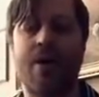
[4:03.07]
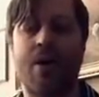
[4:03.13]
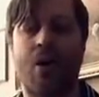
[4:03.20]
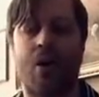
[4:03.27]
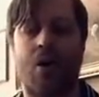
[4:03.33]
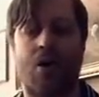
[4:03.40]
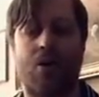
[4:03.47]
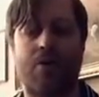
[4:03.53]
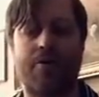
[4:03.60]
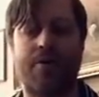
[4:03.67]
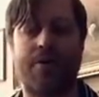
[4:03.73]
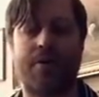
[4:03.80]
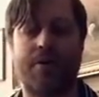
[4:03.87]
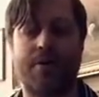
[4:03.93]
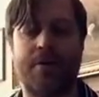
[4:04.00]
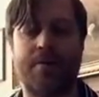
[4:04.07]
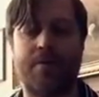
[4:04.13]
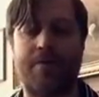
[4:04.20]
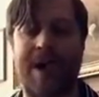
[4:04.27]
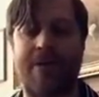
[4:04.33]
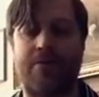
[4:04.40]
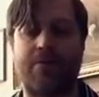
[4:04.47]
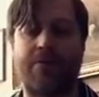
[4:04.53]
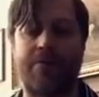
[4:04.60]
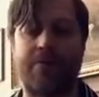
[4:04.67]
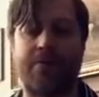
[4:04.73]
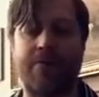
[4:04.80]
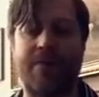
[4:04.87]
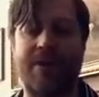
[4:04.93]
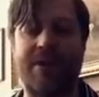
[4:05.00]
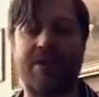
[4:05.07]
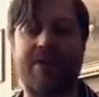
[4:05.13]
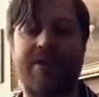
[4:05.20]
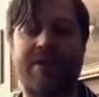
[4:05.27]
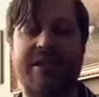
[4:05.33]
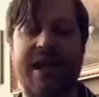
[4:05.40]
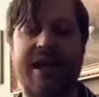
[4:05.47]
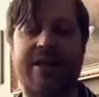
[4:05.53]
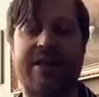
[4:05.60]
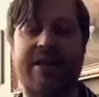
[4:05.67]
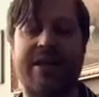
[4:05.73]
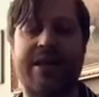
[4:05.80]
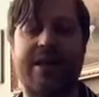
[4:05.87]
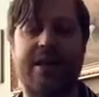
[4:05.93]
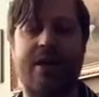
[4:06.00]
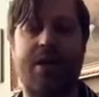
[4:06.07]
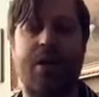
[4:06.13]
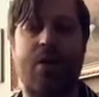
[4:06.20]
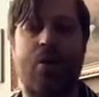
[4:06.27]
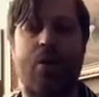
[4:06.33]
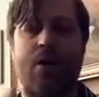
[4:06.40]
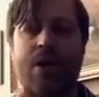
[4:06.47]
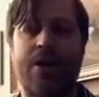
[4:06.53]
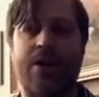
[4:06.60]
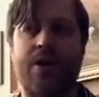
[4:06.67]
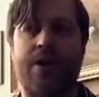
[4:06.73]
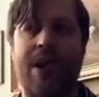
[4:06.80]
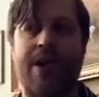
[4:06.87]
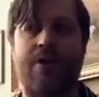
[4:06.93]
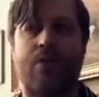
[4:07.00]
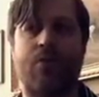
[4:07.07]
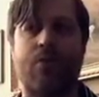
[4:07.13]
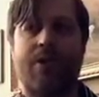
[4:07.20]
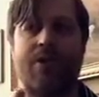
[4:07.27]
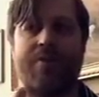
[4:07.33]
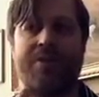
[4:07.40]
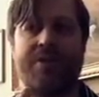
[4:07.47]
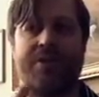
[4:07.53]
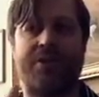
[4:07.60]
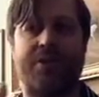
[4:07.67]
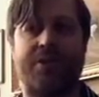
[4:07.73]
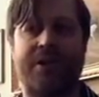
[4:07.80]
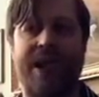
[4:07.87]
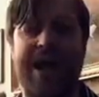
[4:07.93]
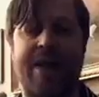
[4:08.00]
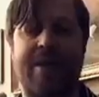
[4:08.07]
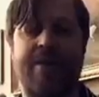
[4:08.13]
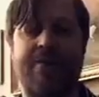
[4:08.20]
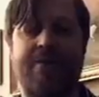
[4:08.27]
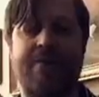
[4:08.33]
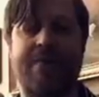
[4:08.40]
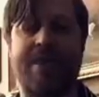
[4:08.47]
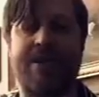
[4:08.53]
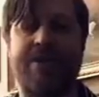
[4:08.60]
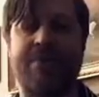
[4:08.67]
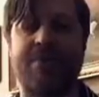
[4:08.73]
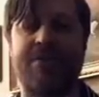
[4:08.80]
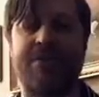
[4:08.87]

all the battlefield. They know exactly, where to position their cannons to make the most